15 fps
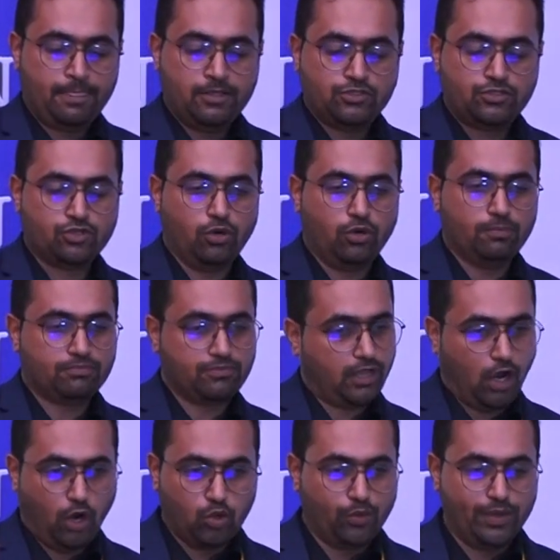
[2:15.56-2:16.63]
So
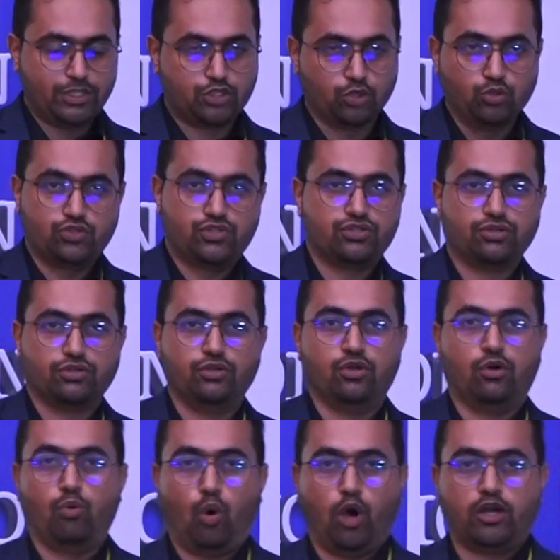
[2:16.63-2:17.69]
how do we choose?
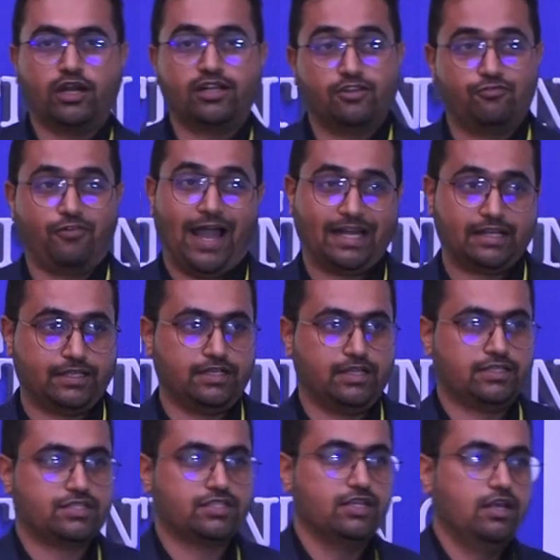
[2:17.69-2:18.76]
What are the
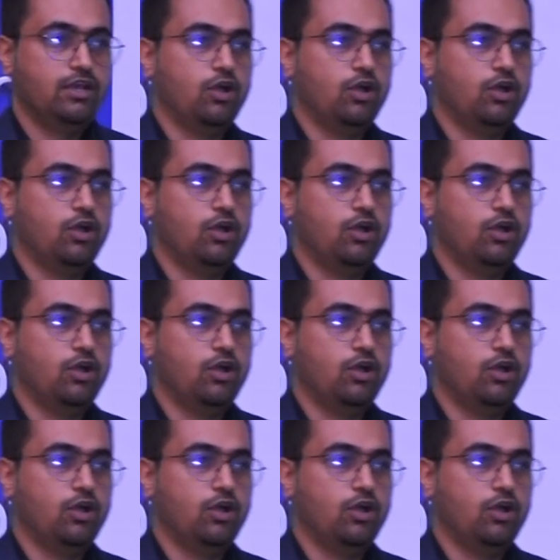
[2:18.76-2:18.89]
factors